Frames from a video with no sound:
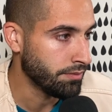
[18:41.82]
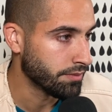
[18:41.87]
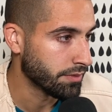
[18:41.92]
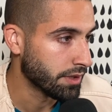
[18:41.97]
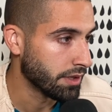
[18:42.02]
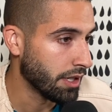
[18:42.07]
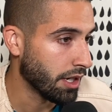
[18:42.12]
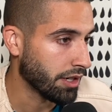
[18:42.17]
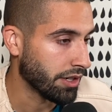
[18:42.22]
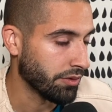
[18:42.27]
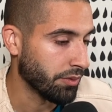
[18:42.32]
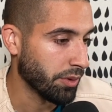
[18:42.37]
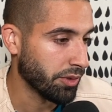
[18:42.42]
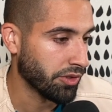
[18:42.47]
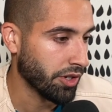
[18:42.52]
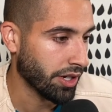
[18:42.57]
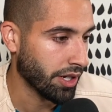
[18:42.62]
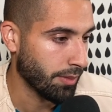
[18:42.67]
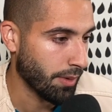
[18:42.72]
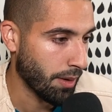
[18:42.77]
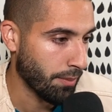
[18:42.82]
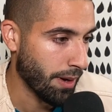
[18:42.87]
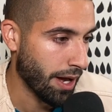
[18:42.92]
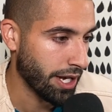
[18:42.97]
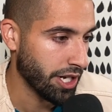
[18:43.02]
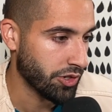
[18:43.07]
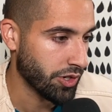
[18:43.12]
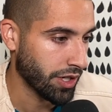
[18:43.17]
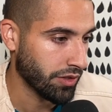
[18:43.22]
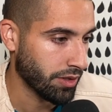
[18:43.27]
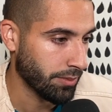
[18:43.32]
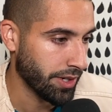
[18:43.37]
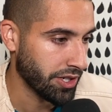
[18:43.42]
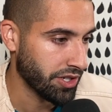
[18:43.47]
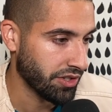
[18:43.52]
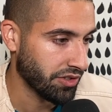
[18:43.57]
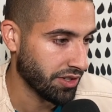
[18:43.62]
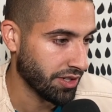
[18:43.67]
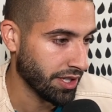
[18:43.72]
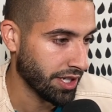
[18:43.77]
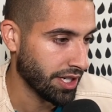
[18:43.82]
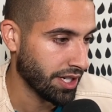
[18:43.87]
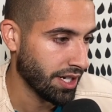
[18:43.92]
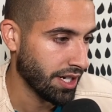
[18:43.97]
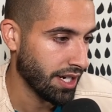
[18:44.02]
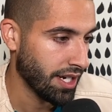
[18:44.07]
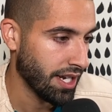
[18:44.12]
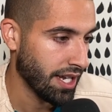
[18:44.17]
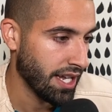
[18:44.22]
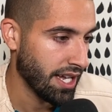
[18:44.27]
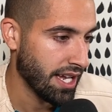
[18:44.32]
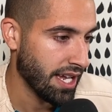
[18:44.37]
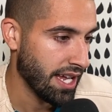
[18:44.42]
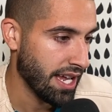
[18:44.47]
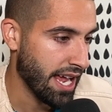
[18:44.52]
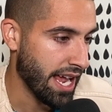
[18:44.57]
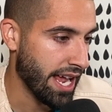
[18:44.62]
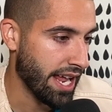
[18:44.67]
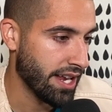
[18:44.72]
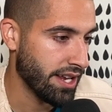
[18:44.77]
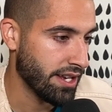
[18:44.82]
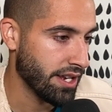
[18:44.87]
no, because we were talking about body transformations earlier, and